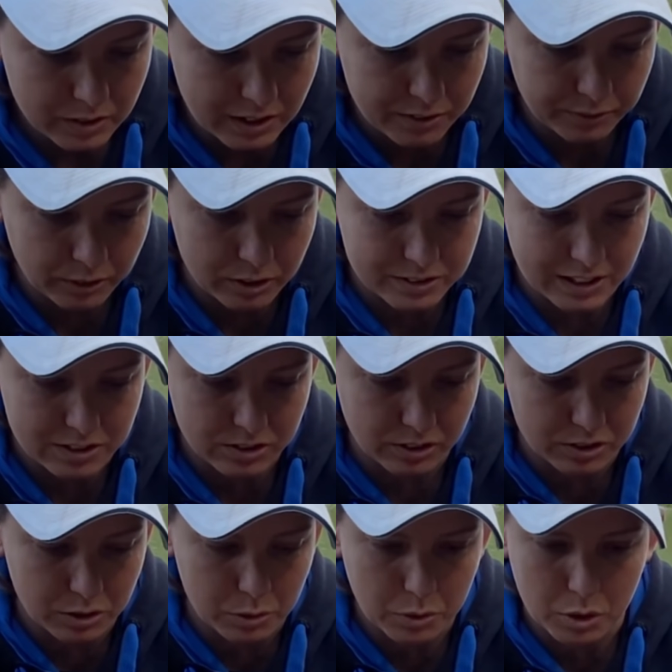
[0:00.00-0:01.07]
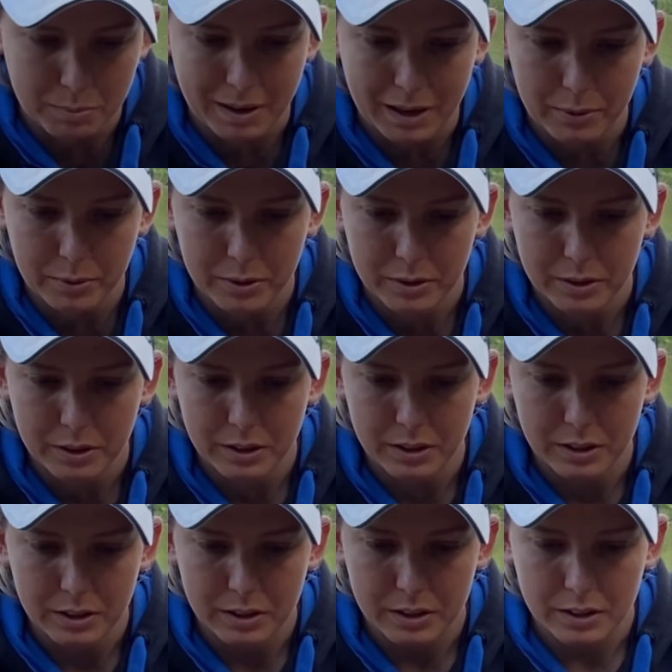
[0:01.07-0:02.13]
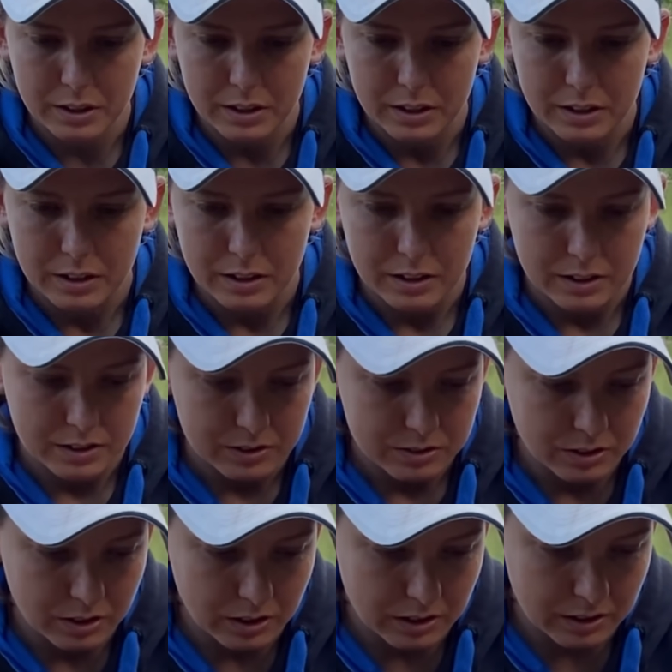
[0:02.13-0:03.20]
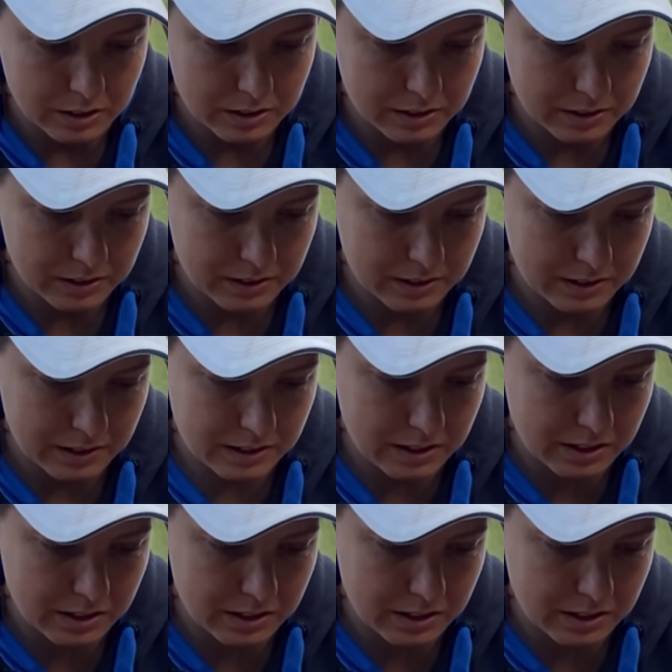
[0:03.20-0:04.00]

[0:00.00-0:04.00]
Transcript: these floats actually do come out, so you